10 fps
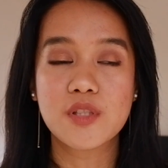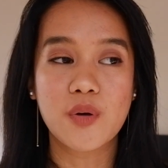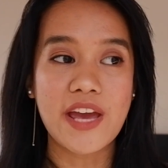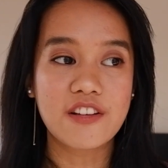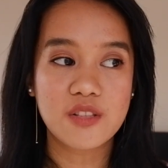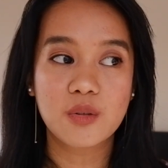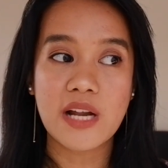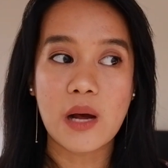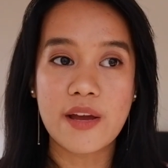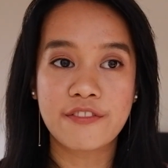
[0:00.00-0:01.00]
So
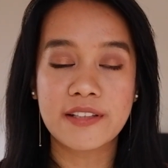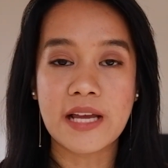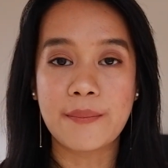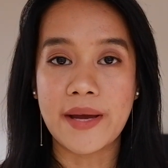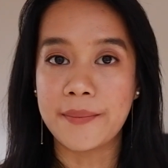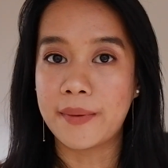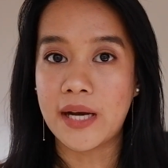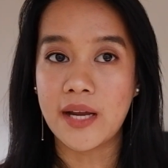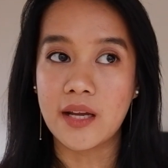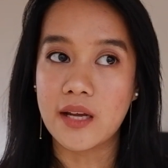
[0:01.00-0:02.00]
now every time I
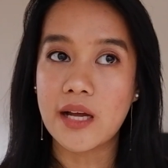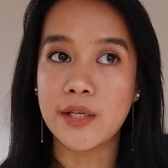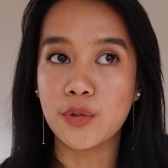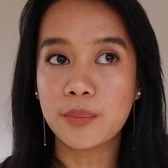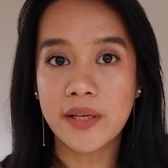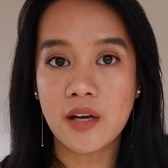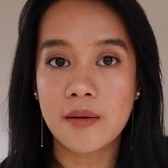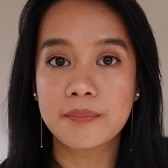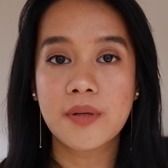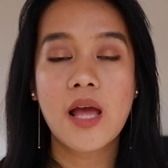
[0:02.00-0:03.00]
buy a new
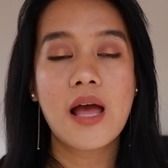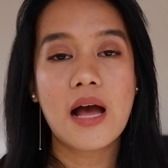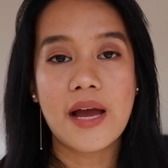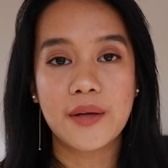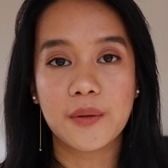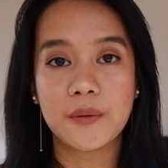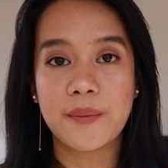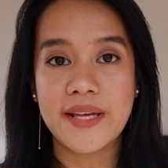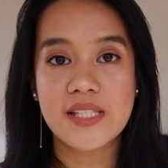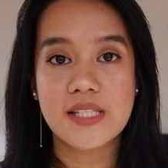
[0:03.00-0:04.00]
makeup, I
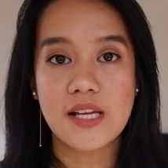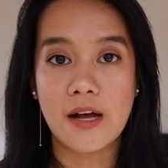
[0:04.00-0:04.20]
always